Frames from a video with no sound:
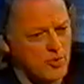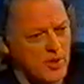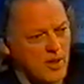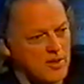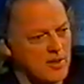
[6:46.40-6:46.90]
or to
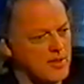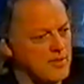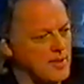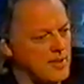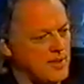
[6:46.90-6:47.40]
England,
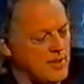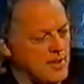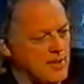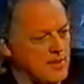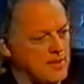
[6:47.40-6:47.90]
you
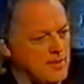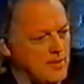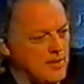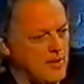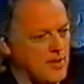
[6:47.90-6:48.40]

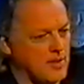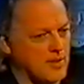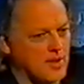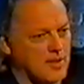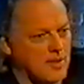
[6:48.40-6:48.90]
think,
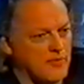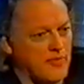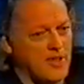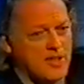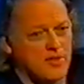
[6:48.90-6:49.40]

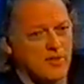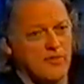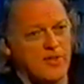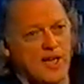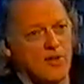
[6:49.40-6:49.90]
first sort
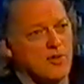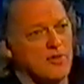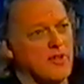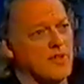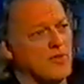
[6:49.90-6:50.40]
of day or
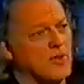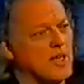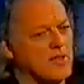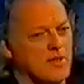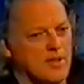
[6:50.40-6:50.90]
two, first few
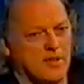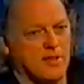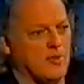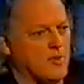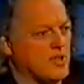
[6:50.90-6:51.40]
gigs, you think,
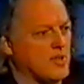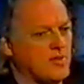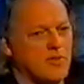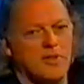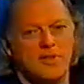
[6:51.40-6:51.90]
God, what's
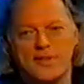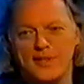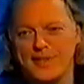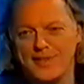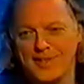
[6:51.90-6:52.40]
gone wrong?
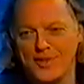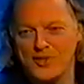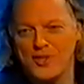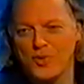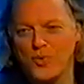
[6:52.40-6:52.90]
They're
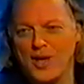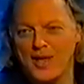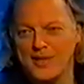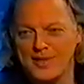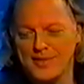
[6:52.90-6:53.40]
so
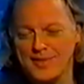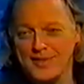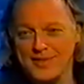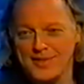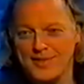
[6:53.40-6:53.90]
quiet.
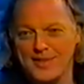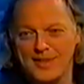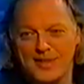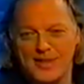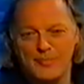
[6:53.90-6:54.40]

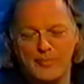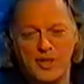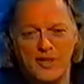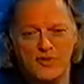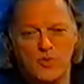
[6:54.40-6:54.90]
And
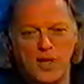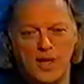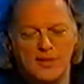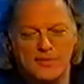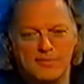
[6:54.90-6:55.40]
but after a
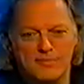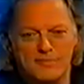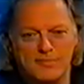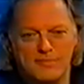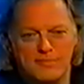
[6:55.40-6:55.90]
while,
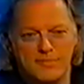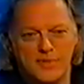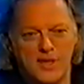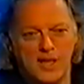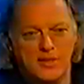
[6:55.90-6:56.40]

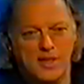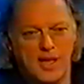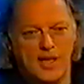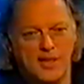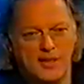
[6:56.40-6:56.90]
you get to
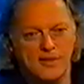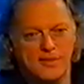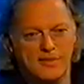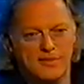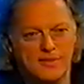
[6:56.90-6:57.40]
like it
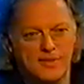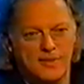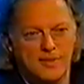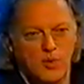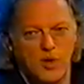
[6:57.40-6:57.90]

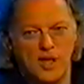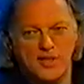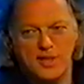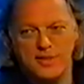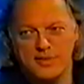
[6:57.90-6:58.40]

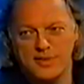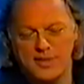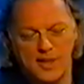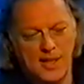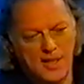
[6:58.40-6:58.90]
quieter.
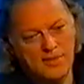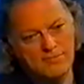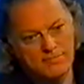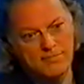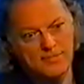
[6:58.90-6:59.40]
And then,
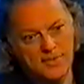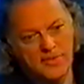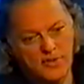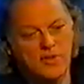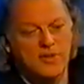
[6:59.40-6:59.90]

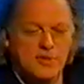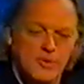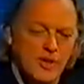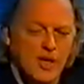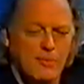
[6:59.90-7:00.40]
of course,
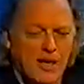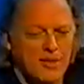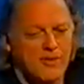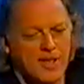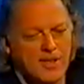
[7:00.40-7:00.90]
when you get
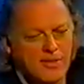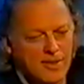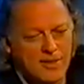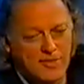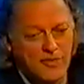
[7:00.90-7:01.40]
back over there, you
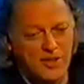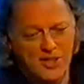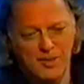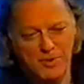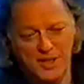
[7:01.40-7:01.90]
think,
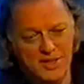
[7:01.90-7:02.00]
first couple of